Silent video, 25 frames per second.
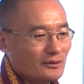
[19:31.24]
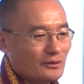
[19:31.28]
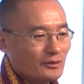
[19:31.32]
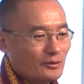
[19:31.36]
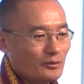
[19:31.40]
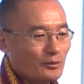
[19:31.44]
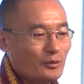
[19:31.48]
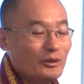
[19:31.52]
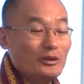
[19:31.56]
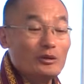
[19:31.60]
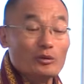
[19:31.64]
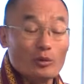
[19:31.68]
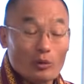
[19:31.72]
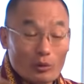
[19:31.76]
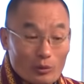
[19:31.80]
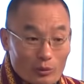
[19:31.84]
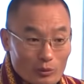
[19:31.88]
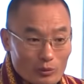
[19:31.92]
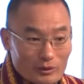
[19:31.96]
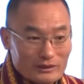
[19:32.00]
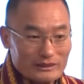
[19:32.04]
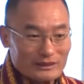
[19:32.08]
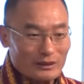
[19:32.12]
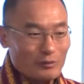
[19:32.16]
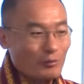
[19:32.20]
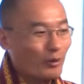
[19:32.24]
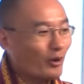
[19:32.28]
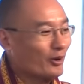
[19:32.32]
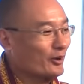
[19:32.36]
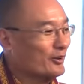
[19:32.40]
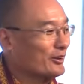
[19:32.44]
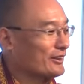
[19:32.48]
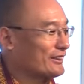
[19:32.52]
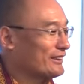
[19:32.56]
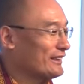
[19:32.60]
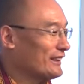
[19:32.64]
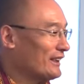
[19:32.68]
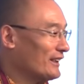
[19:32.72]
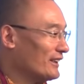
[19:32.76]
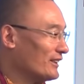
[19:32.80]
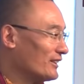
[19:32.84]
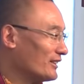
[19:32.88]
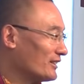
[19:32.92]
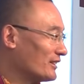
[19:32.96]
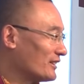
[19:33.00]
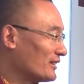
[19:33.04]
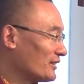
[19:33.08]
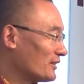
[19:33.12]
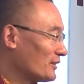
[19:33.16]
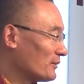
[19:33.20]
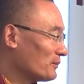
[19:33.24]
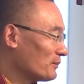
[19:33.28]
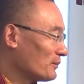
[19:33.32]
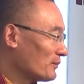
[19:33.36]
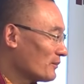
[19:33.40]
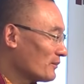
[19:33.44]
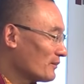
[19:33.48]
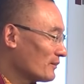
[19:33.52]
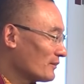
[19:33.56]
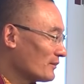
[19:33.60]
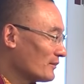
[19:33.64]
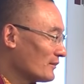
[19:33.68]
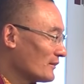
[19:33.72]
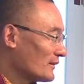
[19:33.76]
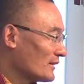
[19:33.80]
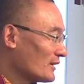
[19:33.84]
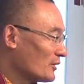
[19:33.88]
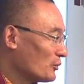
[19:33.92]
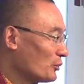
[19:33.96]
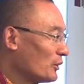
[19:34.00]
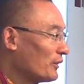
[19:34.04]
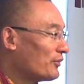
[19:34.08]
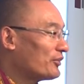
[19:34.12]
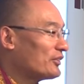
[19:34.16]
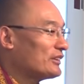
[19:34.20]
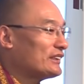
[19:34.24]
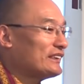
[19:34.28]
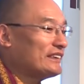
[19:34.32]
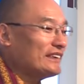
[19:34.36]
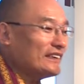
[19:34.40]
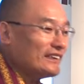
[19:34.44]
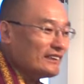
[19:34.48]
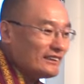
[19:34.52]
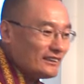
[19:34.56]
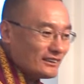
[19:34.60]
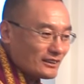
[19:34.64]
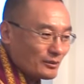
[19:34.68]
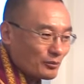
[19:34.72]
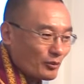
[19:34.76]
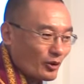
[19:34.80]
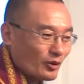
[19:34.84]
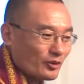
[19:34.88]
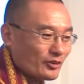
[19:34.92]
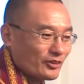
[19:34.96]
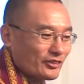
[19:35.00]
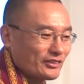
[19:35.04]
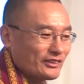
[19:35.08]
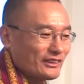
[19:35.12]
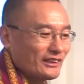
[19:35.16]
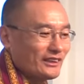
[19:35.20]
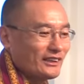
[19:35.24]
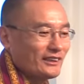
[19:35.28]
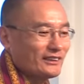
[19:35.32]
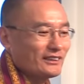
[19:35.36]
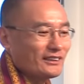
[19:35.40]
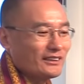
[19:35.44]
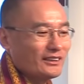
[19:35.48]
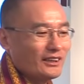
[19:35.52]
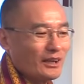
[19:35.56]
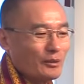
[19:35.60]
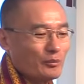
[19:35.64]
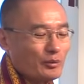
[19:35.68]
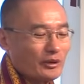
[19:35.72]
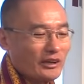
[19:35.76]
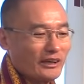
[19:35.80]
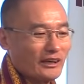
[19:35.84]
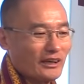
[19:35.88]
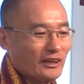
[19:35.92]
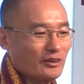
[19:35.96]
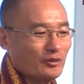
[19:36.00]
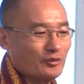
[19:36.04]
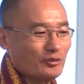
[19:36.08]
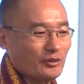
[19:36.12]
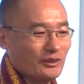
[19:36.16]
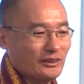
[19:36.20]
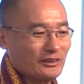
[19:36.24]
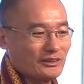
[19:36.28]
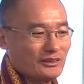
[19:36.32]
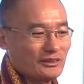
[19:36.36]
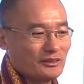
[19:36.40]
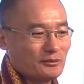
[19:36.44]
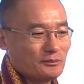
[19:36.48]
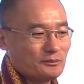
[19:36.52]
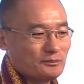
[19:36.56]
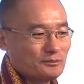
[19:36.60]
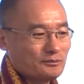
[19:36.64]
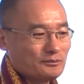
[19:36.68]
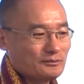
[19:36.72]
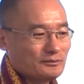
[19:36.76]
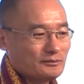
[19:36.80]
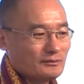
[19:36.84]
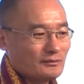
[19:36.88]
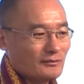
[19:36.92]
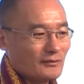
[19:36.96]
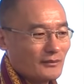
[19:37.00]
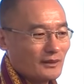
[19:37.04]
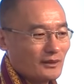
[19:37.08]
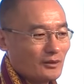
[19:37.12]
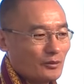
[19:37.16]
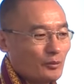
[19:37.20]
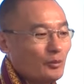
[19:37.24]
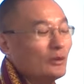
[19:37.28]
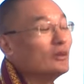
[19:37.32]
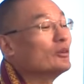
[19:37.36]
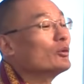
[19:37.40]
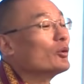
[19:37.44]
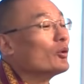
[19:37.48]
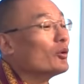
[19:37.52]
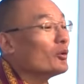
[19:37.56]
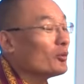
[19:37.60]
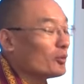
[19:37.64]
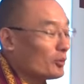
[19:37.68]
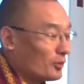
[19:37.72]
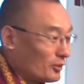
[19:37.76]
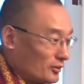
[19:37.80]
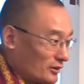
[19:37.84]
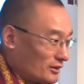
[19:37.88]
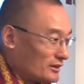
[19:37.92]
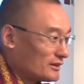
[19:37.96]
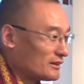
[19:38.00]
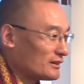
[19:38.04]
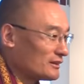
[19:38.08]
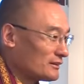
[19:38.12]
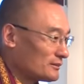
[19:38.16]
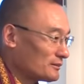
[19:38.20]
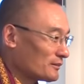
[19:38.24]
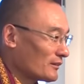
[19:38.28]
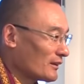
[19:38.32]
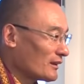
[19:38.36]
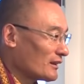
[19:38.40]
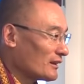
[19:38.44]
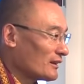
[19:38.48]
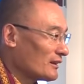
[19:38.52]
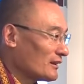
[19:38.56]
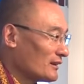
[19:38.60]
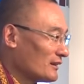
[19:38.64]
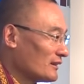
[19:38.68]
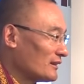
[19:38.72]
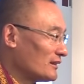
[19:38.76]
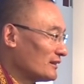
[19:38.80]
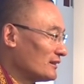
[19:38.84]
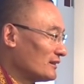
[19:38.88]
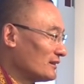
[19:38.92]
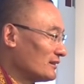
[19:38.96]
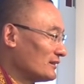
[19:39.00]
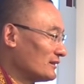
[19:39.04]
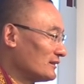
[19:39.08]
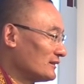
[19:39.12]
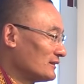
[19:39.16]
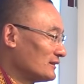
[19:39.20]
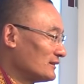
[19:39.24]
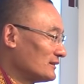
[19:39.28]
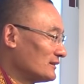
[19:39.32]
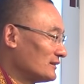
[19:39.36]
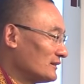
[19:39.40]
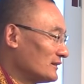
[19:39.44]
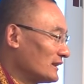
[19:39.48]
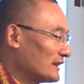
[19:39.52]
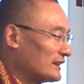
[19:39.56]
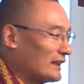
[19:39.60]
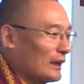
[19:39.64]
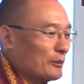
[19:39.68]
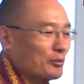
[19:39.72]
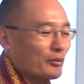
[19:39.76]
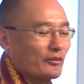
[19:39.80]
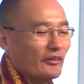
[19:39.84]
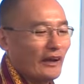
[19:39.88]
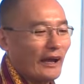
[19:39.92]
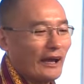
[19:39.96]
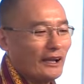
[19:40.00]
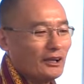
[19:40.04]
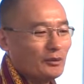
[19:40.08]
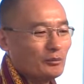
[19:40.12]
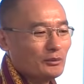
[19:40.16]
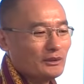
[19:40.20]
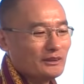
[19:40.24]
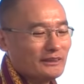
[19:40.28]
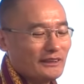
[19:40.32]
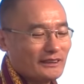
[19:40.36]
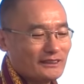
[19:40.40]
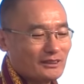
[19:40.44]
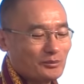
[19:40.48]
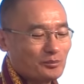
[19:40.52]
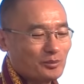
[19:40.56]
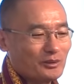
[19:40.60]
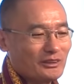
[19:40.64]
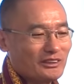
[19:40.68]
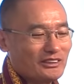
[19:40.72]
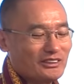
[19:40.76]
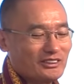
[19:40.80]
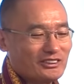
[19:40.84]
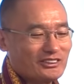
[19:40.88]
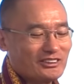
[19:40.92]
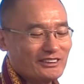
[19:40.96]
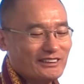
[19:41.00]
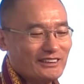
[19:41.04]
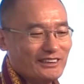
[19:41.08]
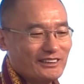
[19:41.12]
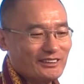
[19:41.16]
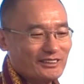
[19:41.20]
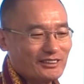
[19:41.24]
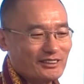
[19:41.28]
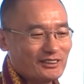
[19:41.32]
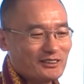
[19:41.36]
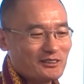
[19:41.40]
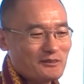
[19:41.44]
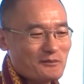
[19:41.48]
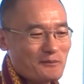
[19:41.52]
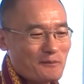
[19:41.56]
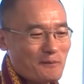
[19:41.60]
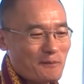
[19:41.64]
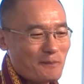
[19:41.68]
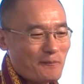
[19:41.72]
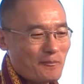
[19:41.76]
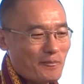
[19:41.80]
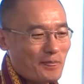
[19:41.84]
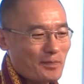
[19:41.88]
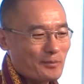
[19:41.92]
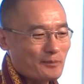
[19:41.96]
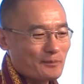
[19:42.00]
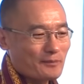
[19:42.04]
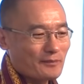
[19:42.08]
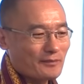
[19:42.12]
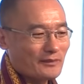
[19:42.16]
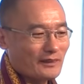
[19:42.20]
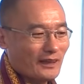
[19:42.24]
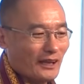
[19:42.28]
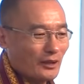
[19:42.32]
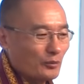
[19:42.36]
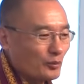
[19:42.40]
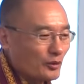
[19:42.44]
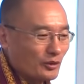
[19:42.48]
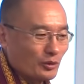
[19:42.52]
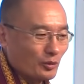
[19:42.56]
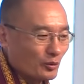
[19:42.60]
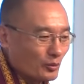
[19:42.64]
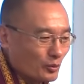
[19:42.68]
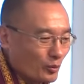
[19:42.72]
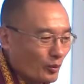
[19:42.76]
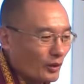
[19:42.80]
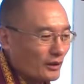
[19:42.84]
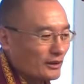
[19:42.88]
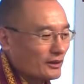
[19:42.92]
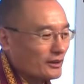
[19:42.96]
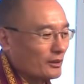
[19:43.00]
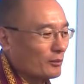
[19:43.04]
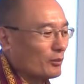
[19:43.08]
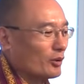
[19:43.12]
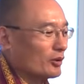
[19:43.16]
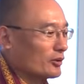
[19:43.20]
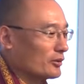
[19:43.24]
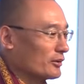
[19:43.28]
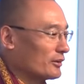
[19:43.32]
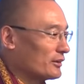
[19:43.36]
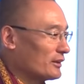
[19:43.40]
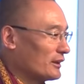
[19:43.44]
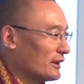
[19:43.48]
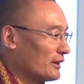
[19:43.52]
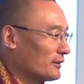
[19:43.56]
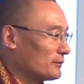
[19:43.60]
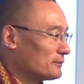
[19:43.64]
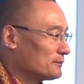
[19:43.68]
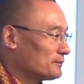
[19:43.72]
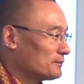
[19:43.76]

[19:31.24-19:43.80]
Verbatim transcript: We know what democracy is. We've seen democracy in the neighboring countries. We know the type of animal that the politician is, and we don't want democracy.